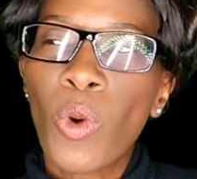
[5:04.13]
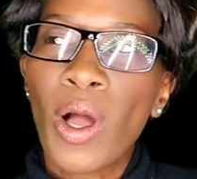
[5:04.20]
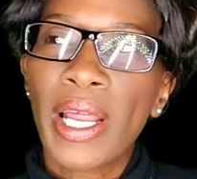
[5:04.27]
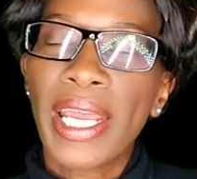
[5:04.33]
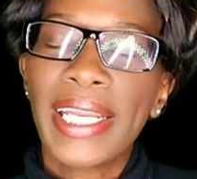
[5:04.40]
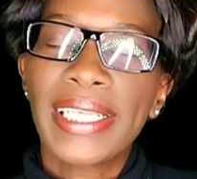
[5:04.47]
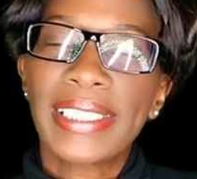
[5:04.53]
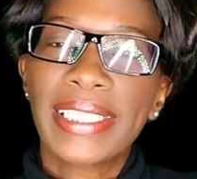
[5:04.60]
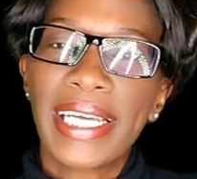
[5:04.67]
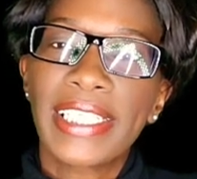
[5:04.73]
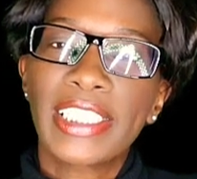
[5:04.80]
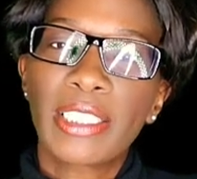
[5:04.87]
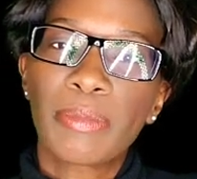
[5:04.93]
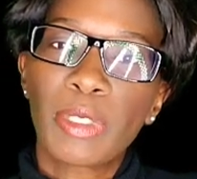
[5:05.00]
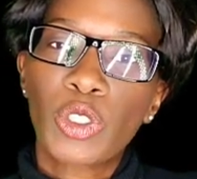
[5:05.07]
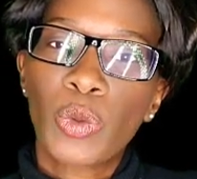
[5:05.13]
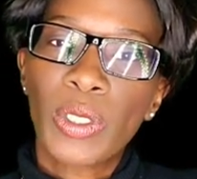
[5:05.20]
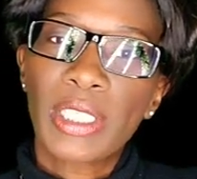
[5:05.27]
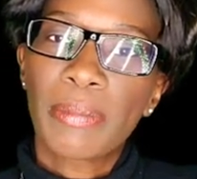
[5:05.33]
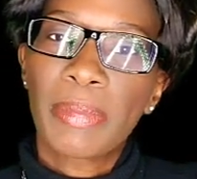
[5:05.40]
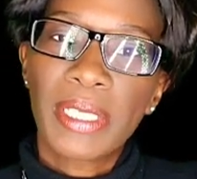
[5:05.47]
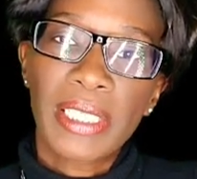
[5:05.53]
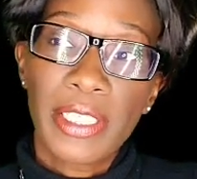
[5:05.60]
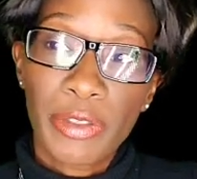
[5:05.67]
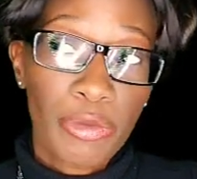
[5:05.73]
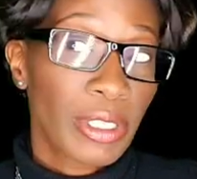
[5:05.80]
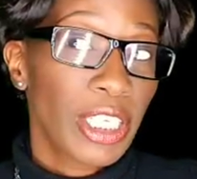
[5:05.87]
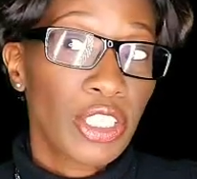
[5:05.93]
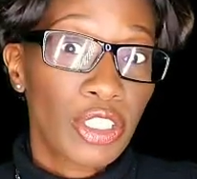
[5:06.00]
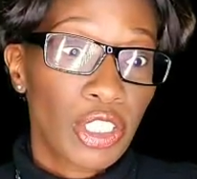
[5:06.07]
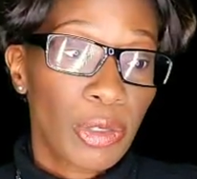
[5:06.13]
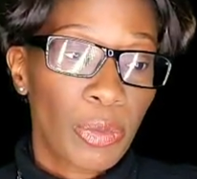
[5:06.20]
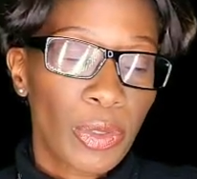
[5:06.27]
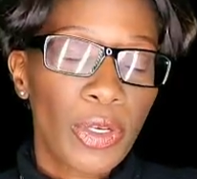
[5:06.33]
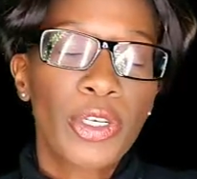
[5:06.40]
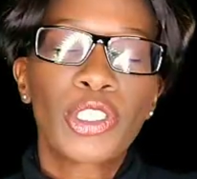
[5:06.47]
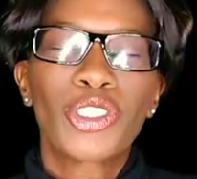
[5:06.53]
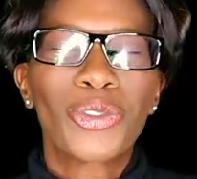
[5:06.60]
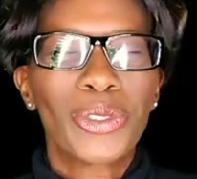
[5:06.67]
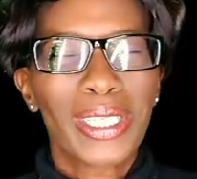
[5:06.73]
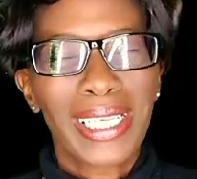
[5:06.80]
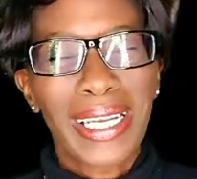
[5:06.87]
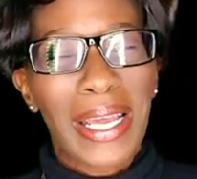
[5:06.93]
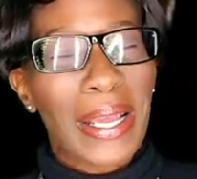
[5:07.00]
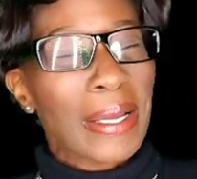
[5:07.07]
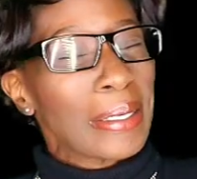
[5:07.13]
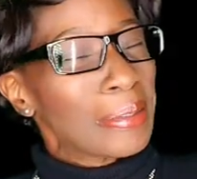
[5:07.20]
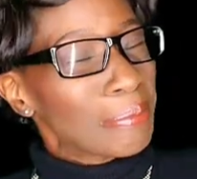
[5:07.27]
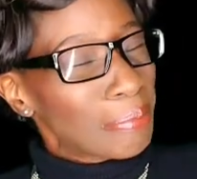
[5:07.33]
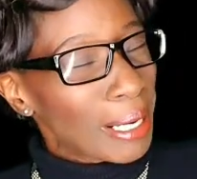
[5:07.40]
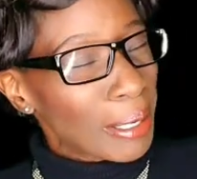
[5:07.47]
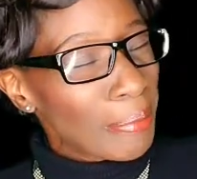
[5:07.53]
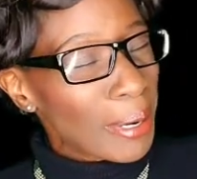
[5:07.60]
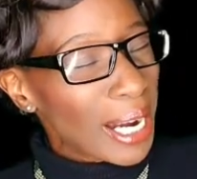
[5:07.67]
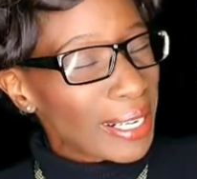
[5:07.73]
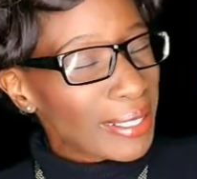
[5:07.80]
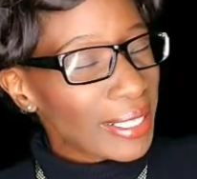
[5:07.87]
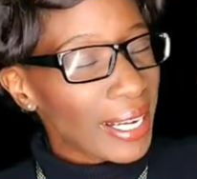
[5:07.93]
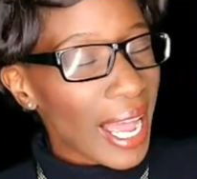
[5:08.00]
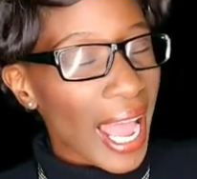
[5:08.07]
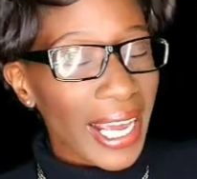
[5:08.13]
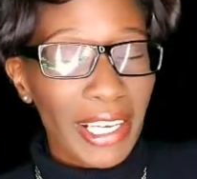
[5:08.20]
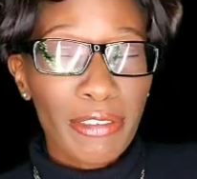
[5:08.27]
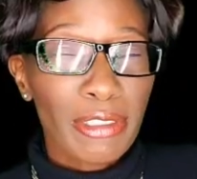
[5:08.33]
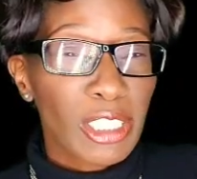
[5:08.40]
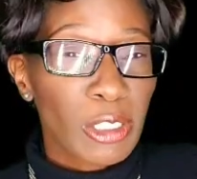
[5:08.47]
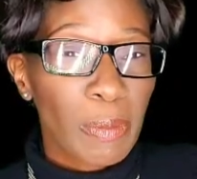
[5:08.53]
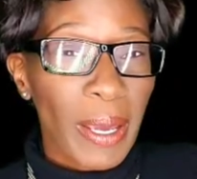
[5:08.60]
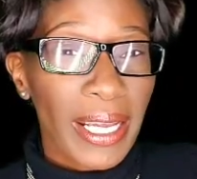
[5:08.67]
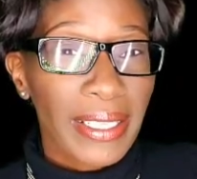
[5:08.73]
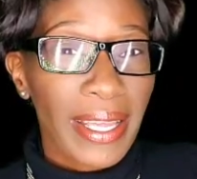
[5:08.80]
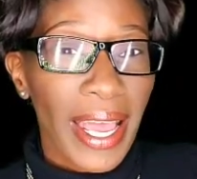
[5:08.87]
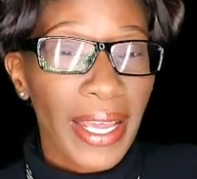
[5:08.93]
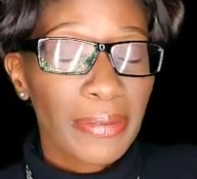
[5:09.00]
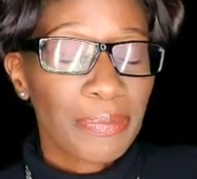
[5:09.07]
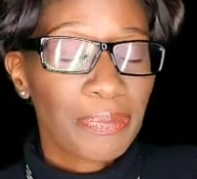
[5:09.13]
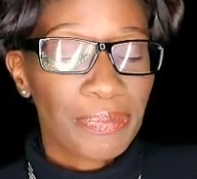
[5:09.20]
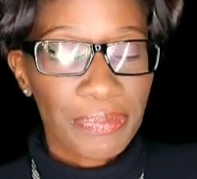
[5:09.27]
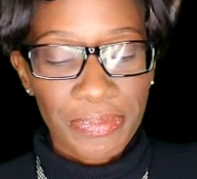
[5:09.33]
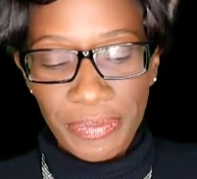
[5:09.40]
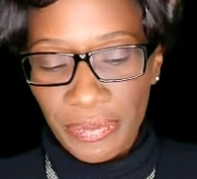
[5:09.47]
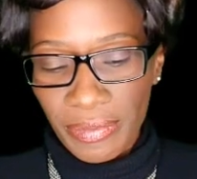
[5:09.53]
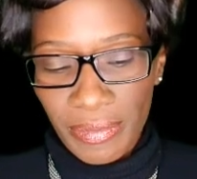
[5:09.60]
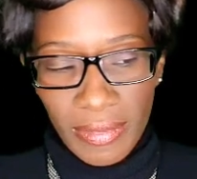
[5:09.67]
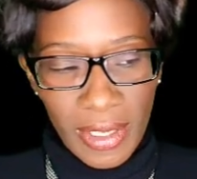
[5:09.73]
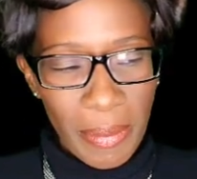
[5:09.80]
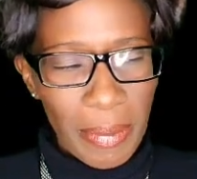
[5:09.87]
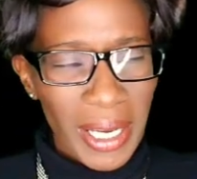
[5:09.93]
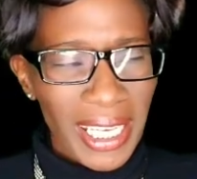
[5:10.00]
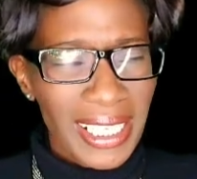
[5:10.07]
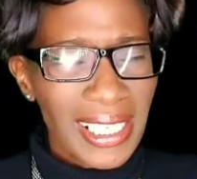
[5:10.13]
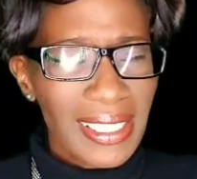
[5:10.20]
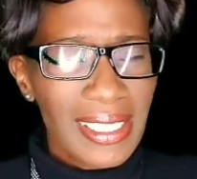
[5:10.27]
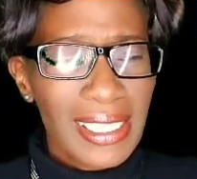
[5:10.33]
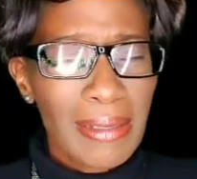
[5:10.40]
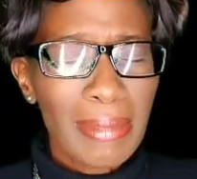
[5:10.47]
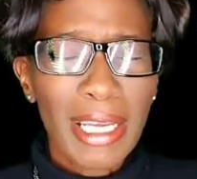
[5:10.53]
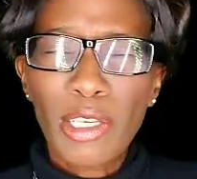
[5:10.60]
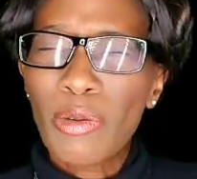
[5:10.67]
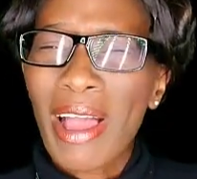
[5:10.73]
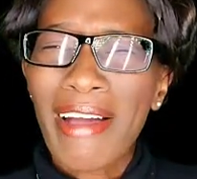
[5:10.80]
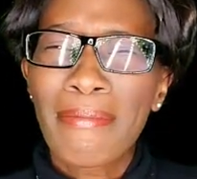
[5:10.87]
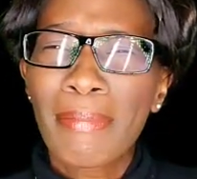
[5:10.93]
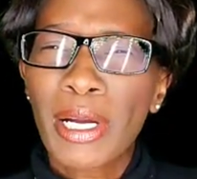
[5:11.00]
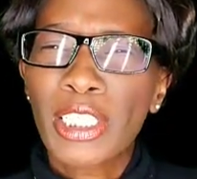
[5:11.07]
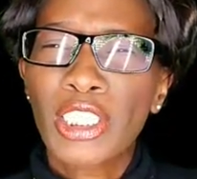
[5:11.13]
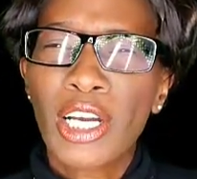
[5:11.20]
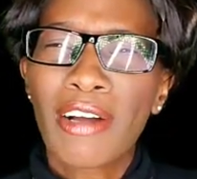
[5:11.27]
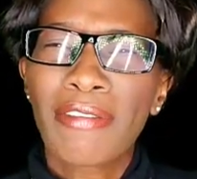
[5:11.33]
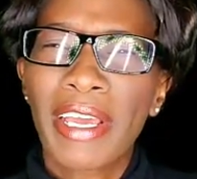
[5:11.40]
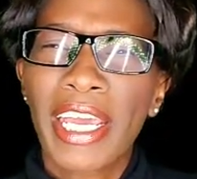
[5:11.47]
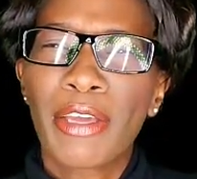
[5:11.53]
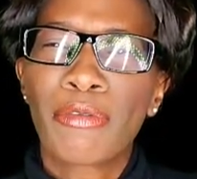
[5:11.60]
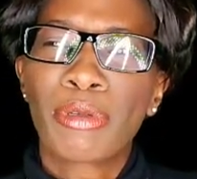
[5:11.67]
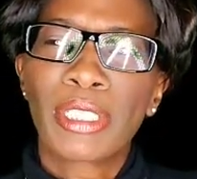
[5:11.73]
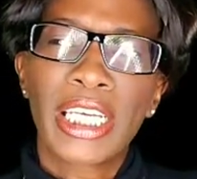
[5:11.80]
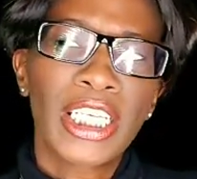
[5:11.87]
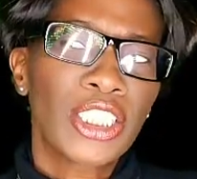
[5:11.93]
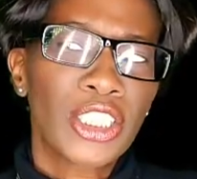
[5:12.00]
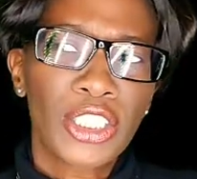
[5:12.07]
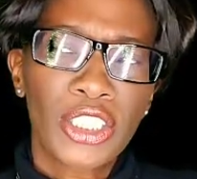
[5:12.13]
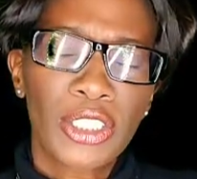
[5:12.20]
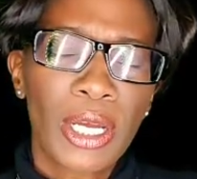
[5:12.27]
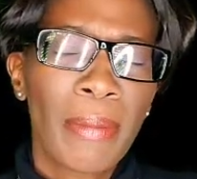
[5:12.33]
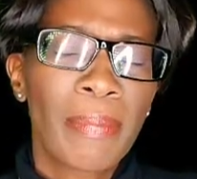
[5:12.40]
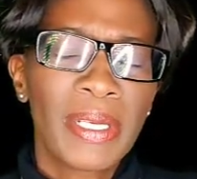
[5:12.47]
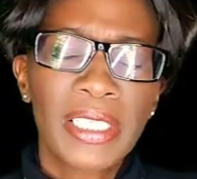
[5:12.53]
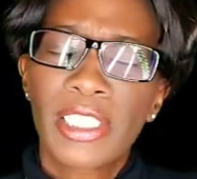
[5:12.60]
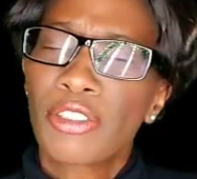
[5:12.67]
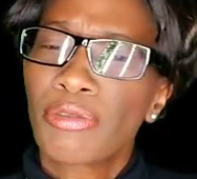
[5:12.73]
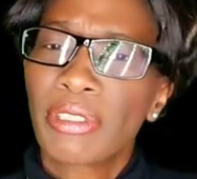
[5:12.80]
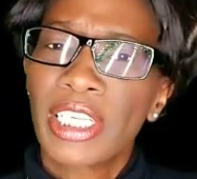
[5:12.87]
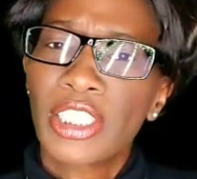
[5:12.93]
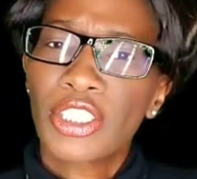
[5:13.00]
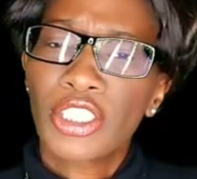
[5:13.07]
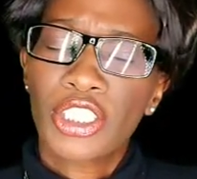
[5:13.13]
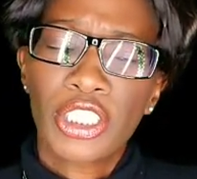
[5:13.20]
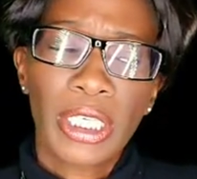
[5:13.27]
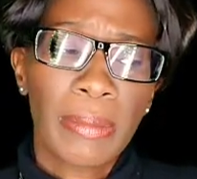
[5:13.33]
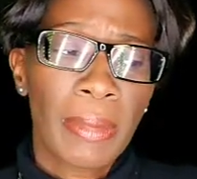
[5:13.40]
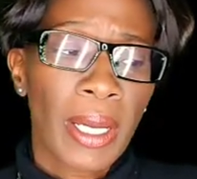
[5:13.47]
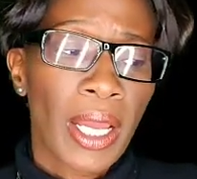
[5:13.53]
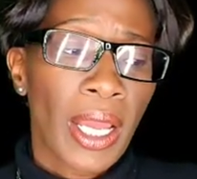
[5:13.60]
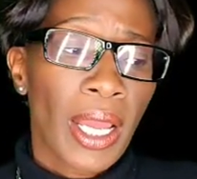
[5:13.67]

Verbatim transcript: want any tension between the business relationship with her and Julian. But Amara, I can respect that but it doesn't seem like you have much of a relationship, a business relationship